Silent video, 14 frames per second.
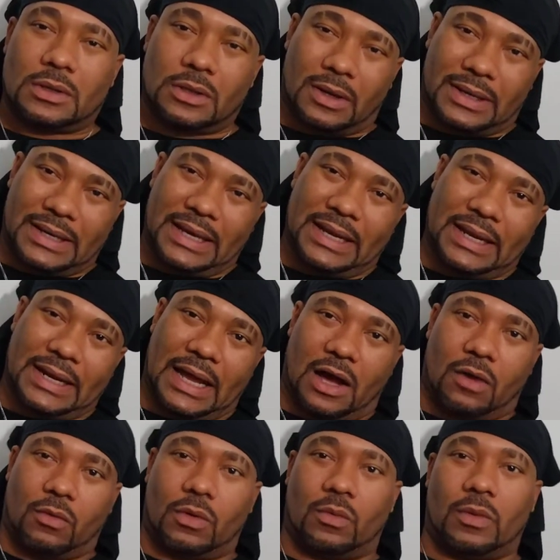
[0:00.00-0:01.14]
Y'all get in
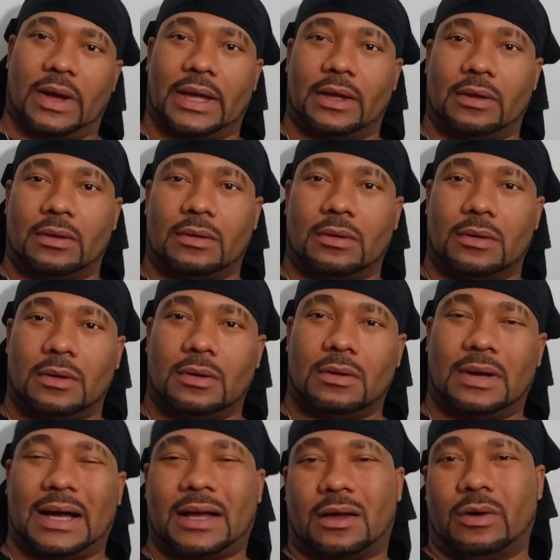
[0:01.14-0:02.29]
our way.
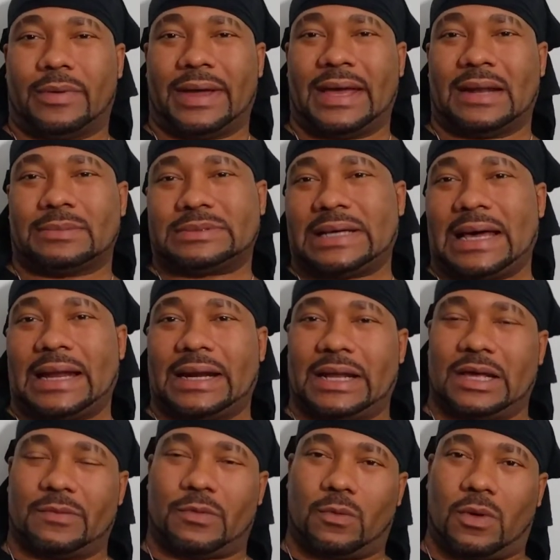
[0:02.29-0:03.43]
I go in, I'm signing
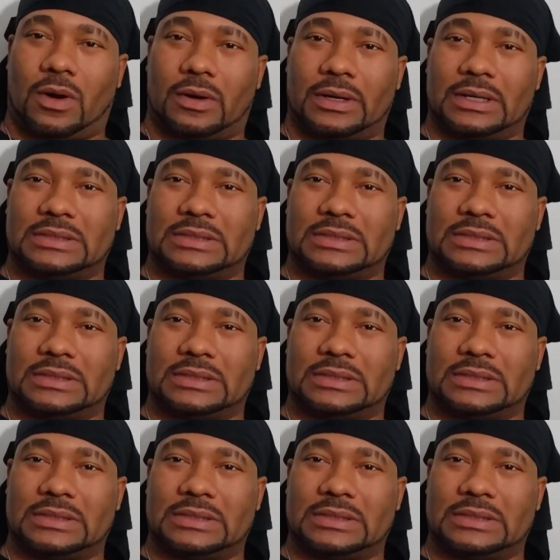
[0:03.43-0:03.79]
in for work.